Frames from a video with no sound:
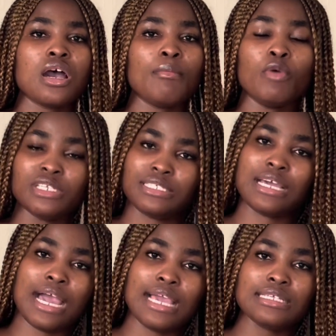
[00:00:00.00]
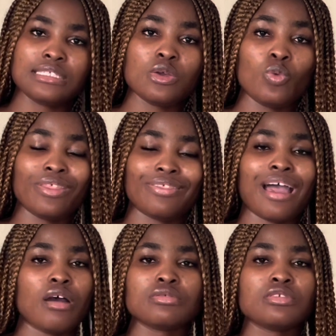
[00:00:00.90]
monetized
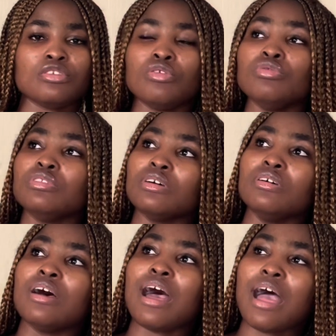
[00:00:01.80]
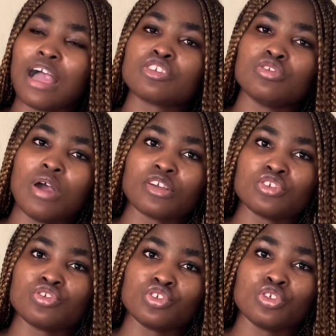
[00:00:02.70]
without, you know, the actual
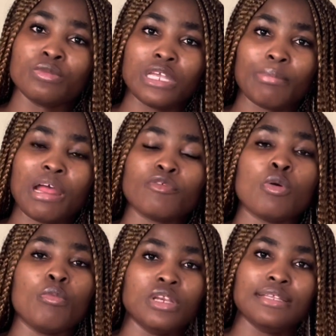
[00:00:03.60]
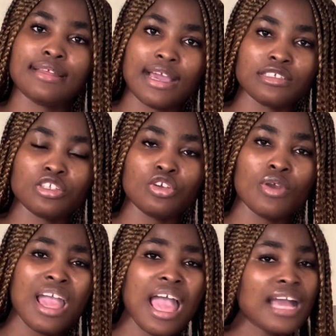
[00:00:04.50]
social media platform monetizing you.
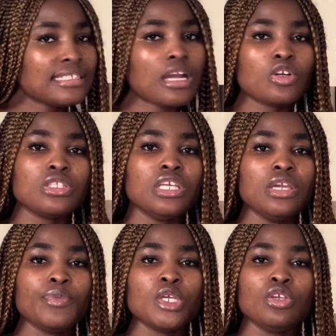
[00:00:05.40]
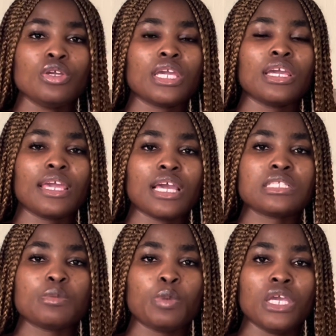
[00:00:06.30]
And secondly, you can
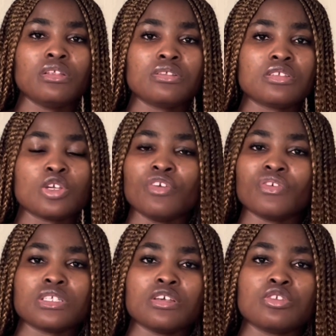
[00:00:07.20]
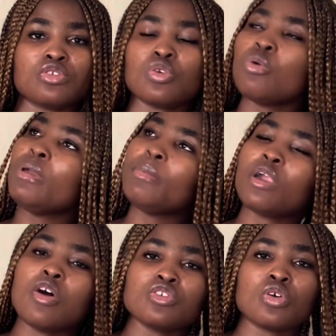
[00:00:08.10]
get paid services, so maybe
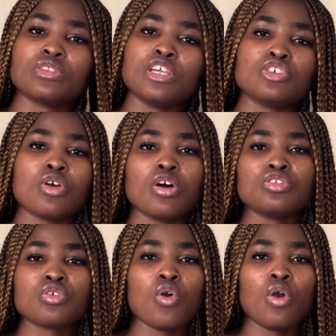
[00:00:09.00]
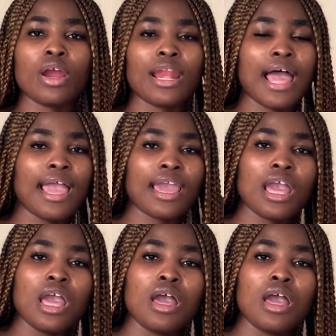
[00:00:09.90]
consultations or like